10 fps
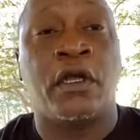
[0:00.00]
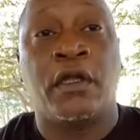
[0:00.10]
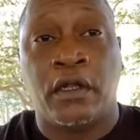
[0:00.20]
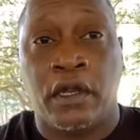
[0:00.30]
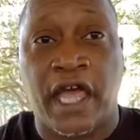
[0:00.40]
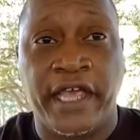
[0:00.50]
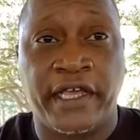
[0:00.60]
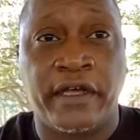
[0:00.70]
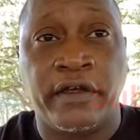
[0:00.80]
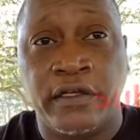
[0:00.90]
like,
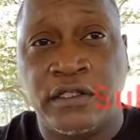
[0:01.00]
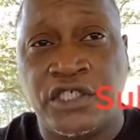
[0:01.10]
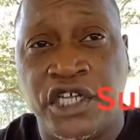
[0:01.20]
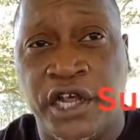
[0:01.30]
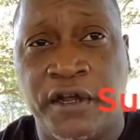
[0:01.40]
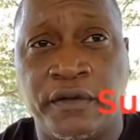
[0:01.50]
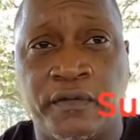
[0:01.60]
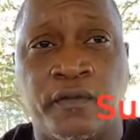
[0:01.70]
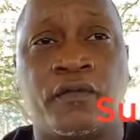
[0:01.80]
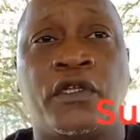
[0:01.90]
share,
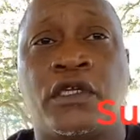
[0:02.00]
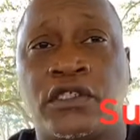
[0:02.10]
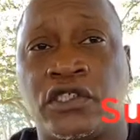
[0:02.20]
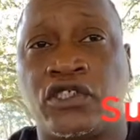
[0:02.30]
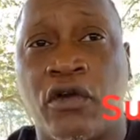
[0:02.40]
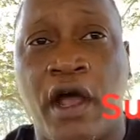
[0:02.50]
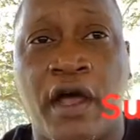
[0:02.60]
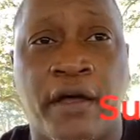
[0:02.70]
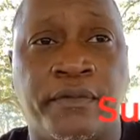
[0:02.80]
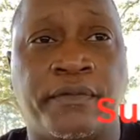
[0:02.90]

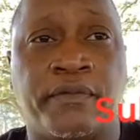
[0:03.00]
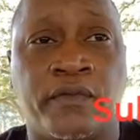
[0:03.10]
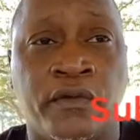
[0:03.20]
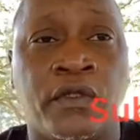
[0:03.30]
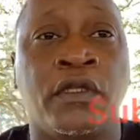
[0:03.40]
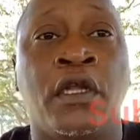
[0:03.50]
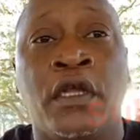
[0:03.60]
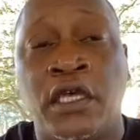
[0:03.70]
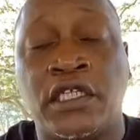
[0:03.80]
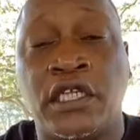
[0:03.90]
subscribe,
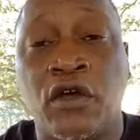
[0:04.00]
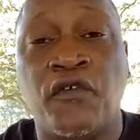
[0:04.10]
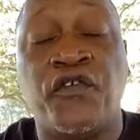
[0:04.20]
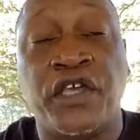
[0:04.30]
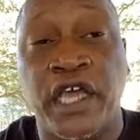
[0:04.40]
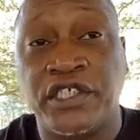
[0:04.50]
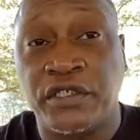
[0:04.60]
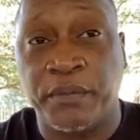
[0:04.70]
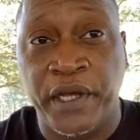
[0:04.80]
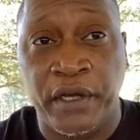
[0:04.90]
hit the notification
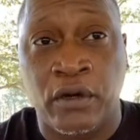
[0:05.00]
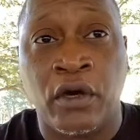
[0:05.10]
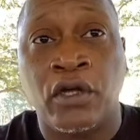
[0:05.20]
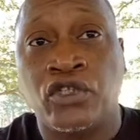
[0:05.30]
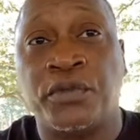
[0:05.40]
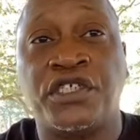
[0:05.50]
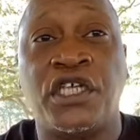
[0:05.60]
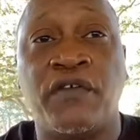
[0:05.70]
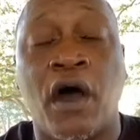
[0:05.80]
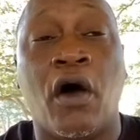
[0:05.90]
bell to
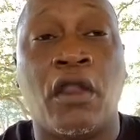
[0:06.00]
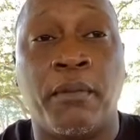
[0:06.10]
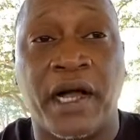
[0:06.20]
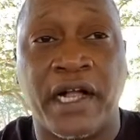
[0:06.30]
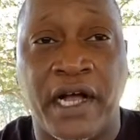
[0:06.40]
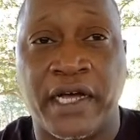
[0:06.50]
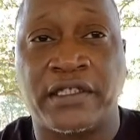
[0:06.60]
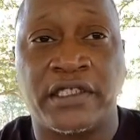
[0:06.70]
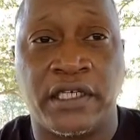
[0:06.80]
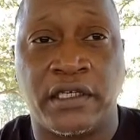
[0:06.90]
receive all of my
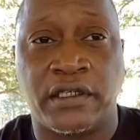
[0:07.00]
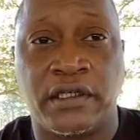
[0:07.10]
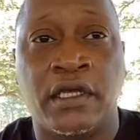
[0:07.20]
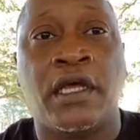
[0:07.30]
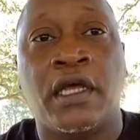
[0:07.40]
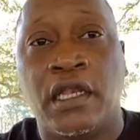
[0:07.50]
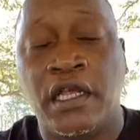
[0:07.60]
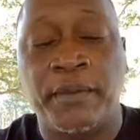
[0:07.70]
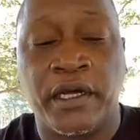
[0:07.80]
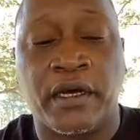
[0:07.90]
content.
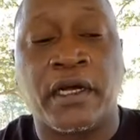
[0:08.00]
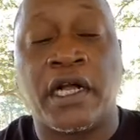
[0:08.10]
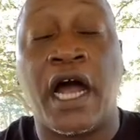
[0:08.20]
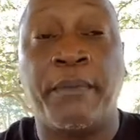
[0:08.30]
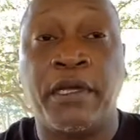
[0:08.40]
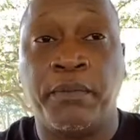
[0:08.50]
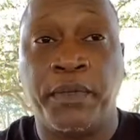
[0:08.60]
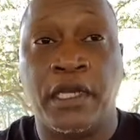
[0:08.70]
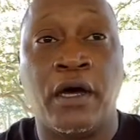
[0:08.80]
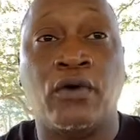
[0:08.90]
Leave me a comment
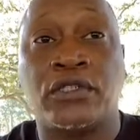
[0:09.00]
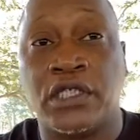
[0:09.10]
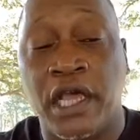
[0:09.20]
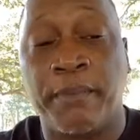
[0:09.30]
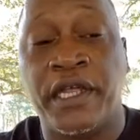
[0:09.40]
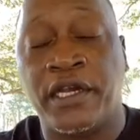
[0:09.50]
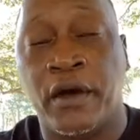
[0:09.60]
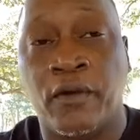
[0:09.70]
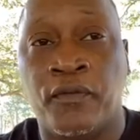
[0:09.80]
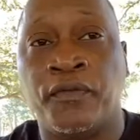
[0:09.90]
below to let me
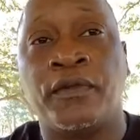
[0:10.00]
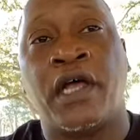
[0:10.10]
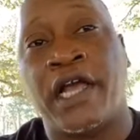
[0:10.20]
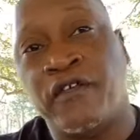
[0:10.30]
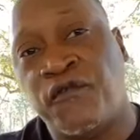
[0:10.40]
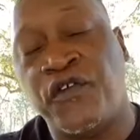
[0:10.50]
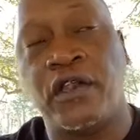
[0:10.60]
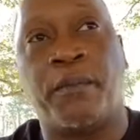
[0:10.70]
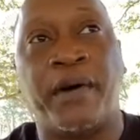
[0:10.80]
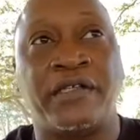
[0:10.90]
know how you feel
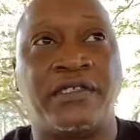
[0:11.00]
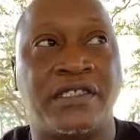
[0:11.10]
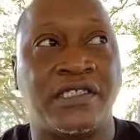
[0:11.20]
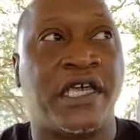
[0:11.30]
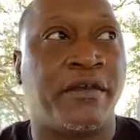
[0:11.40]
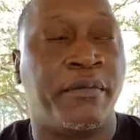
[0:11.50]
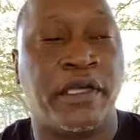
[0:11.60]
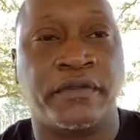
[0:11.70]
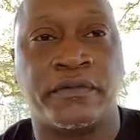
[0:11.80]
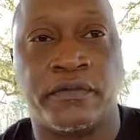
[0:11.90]
about this segment.
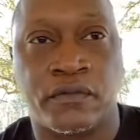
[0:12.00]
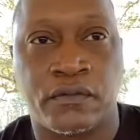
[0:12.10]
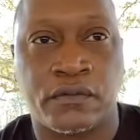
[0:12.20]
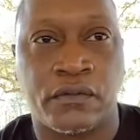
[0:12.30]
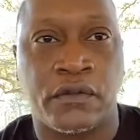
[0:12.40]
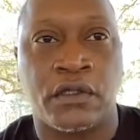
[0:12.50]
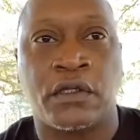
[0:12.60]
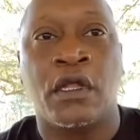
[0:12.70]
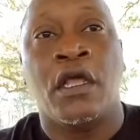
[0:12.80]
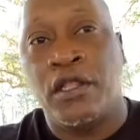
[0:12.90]

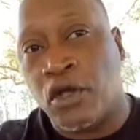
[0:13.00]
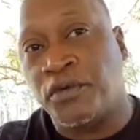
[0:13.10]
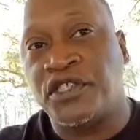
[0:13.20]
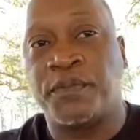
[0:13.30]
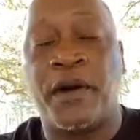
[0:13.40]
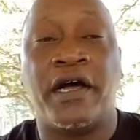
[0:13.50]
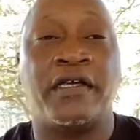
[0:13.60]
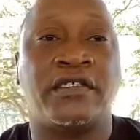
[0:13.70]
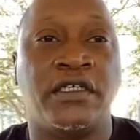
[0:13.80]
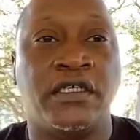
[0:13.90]
Your
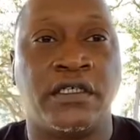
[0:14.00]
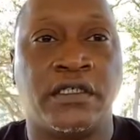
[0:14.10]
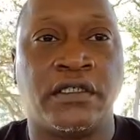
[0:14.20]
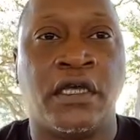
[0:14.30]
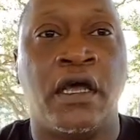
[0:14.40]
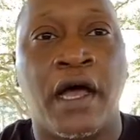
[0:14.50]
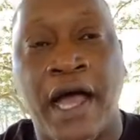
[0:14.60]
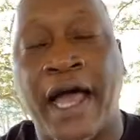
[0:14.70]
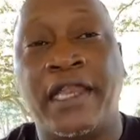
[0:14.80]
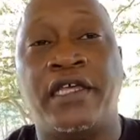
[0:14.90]
response is
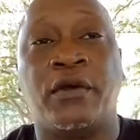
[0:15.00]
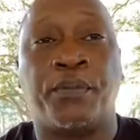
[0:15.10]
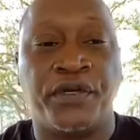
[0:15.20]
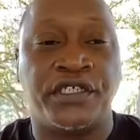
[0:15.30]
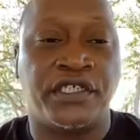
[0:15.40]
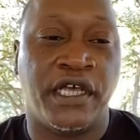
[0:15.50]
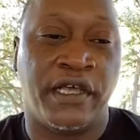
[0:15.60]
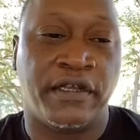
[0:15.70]
highly appreciated.